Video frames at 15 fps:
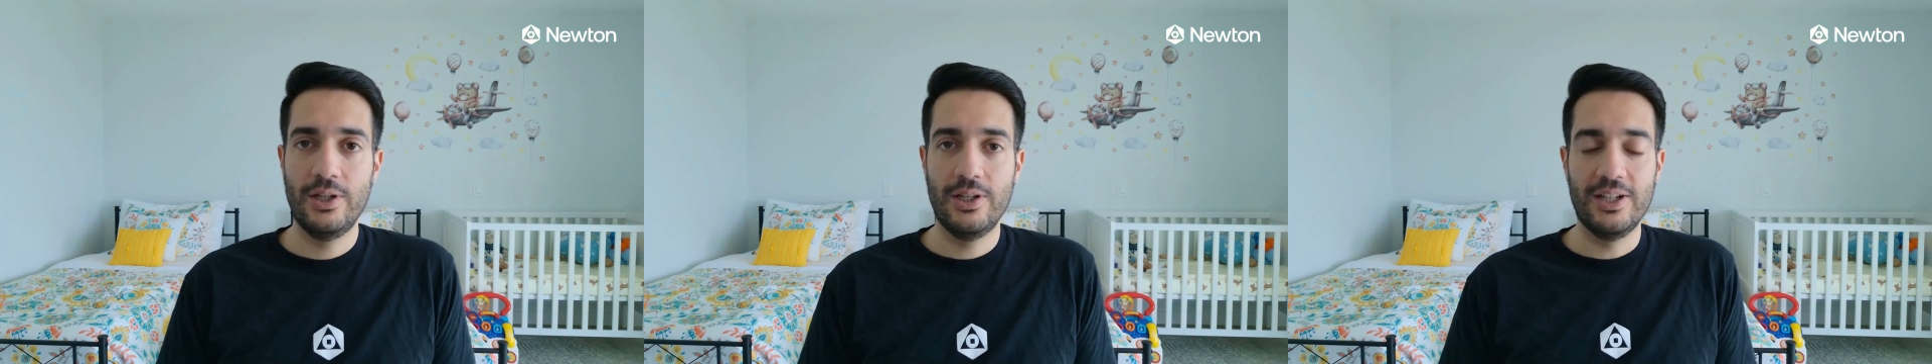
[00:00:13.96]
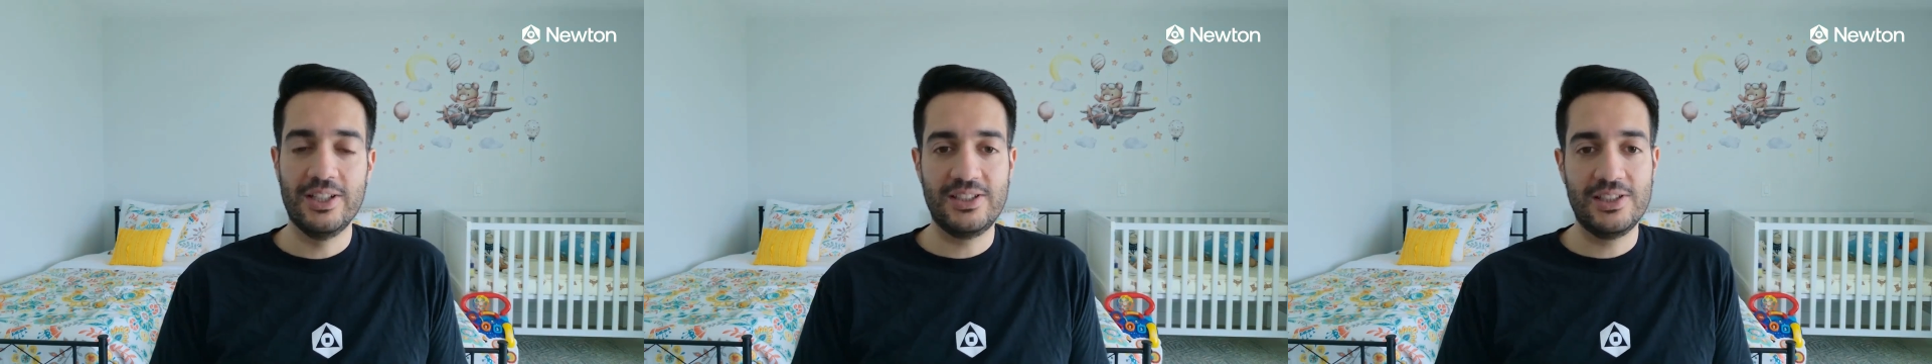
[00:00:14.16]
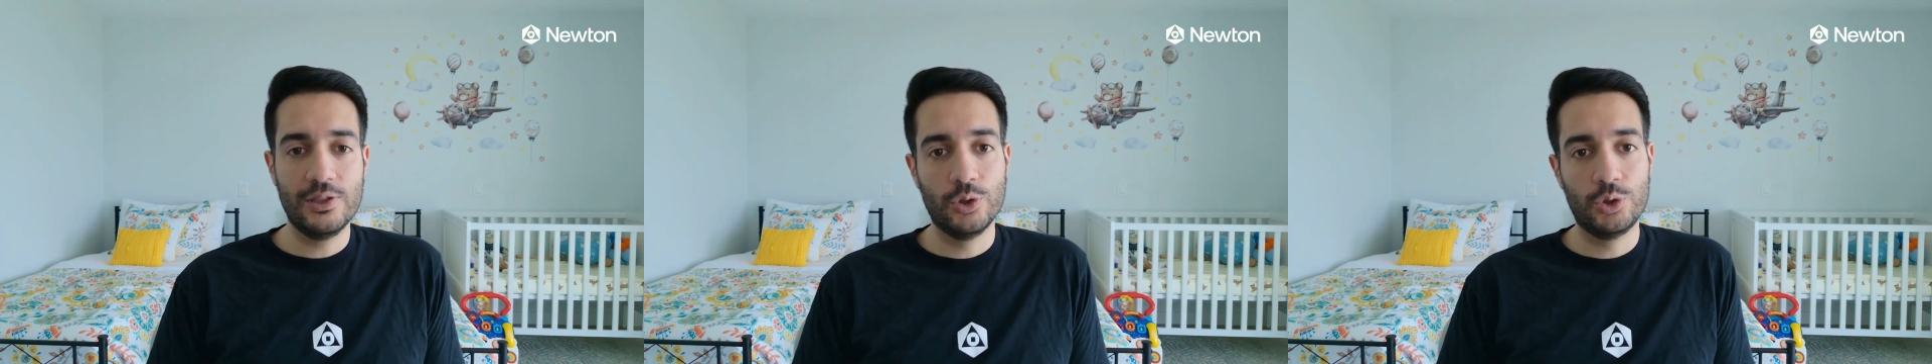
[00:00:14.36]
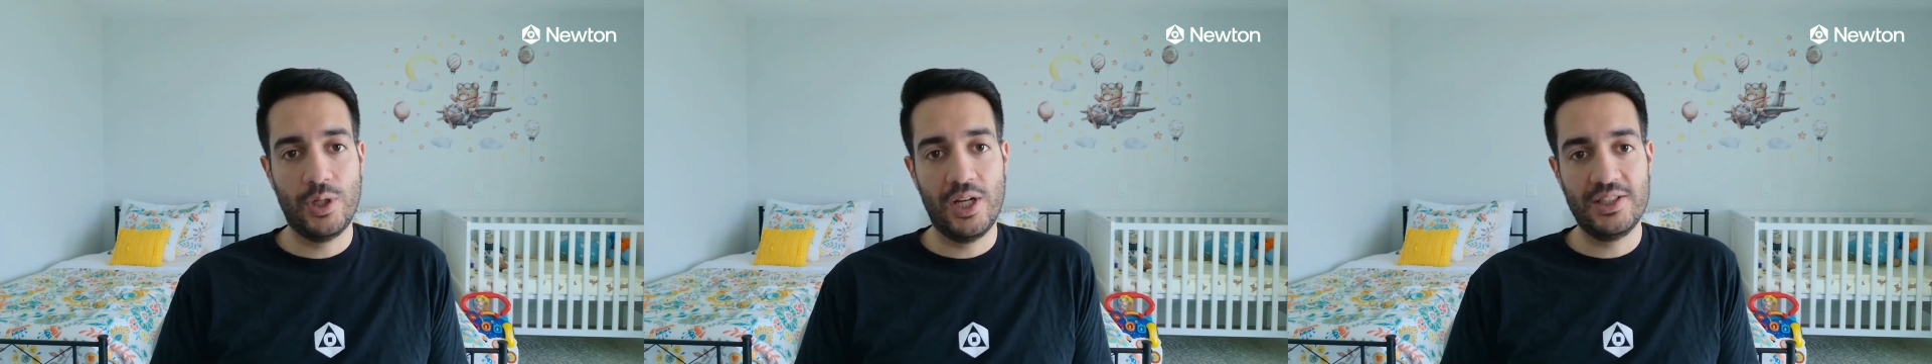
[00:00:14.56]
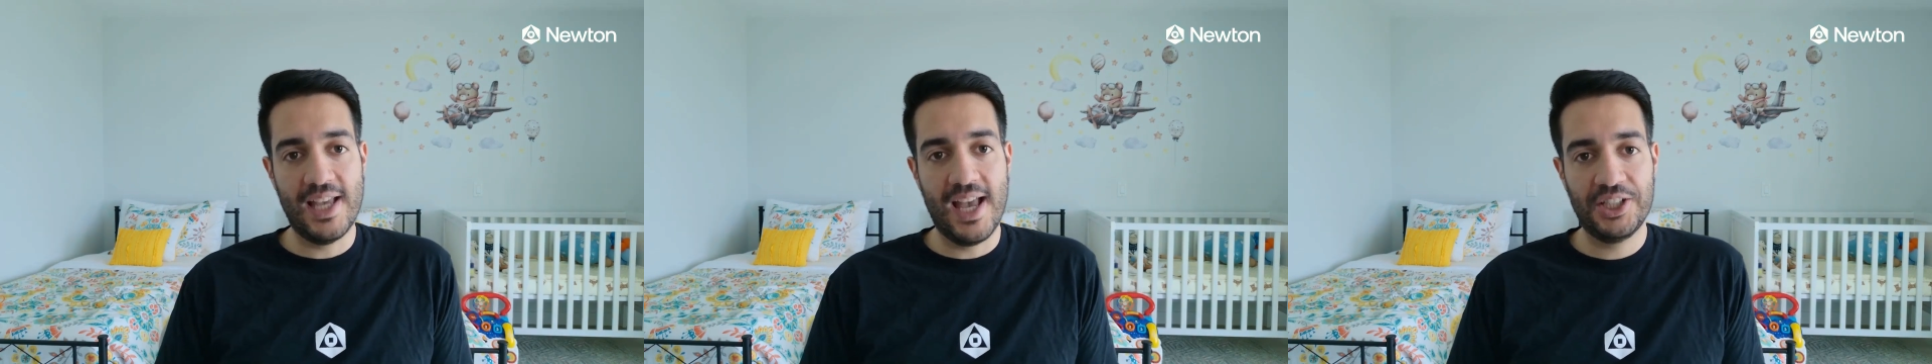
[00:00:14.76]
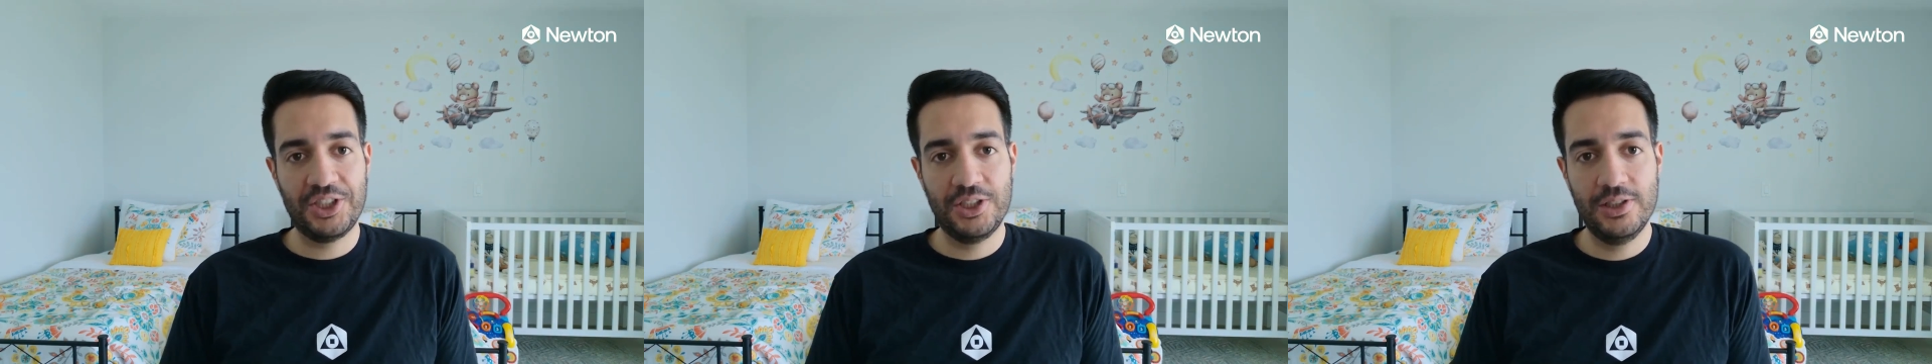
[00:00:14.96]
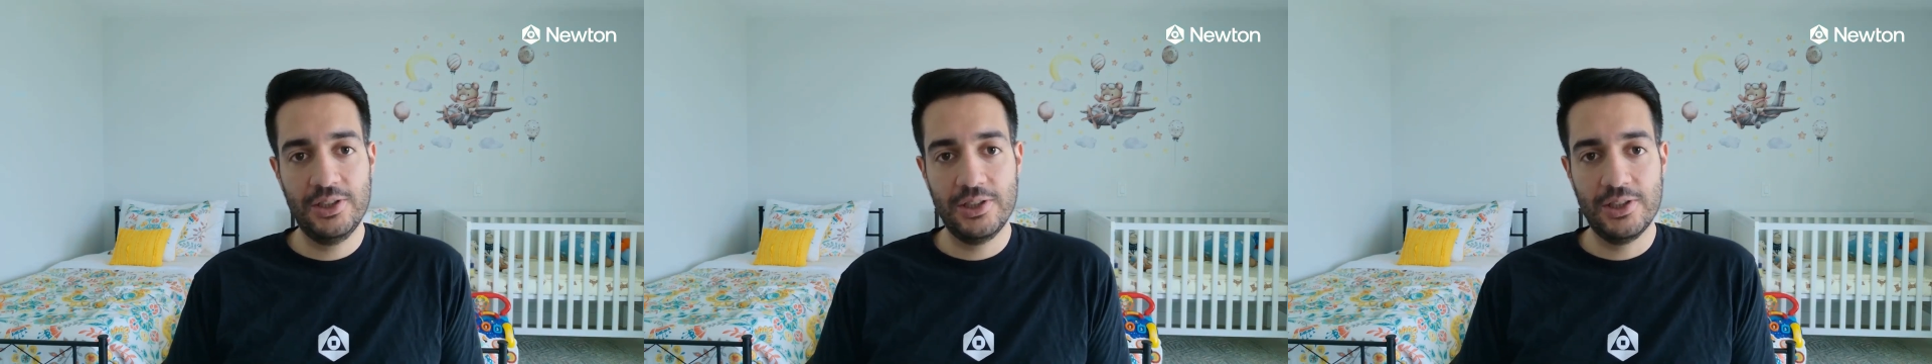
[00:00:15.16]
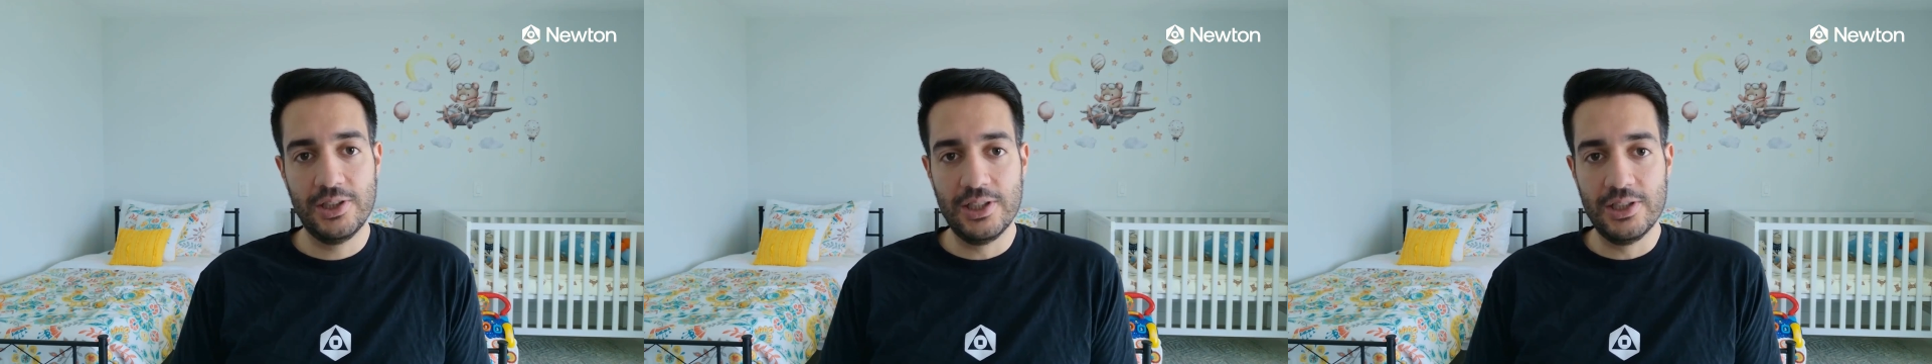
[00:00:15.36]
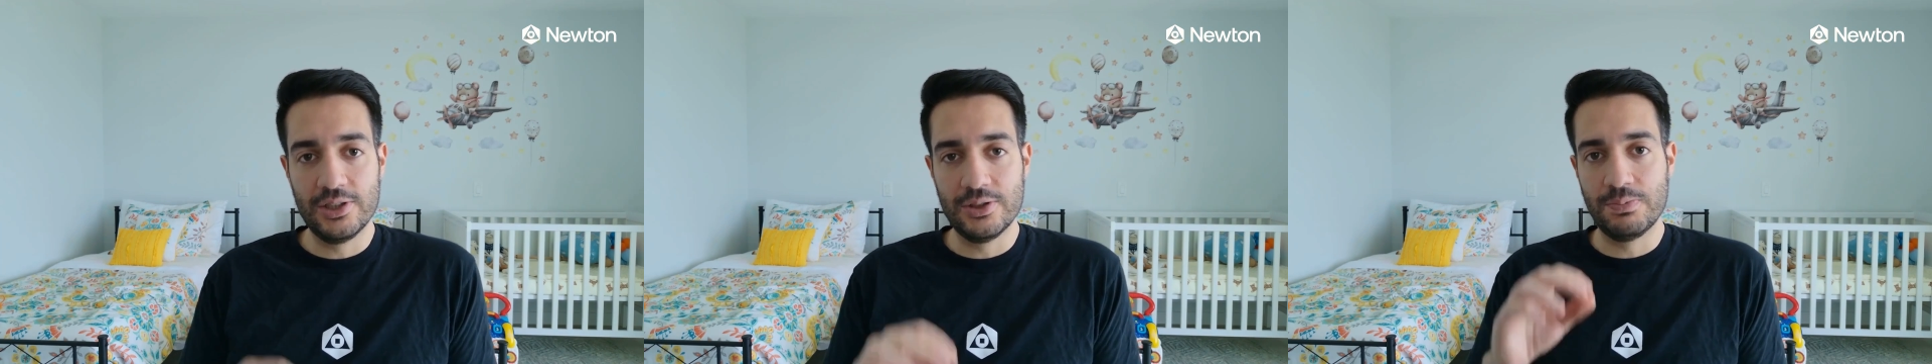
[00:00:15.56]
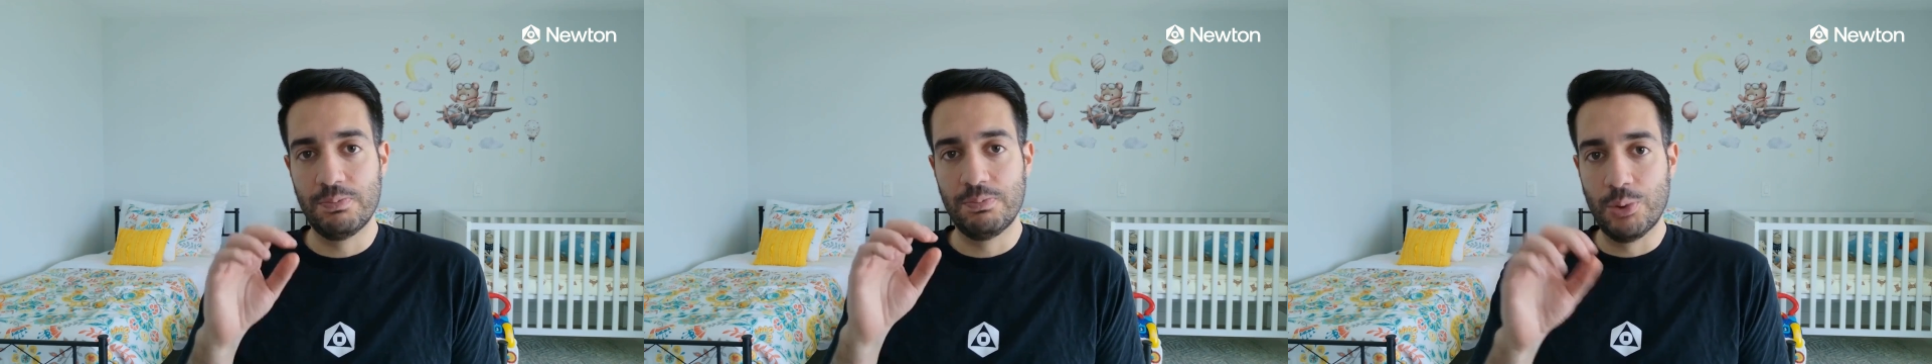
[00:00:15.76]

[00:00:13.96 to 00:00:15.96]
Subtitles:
a single transaction is